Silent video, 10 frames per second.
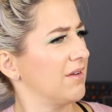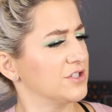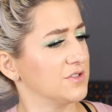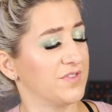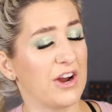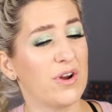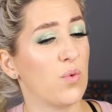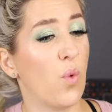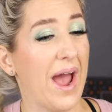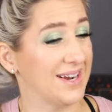It was very
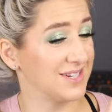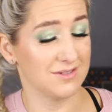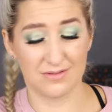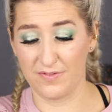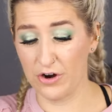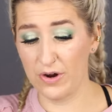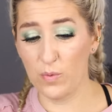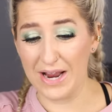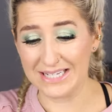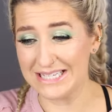wet. Very
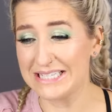wet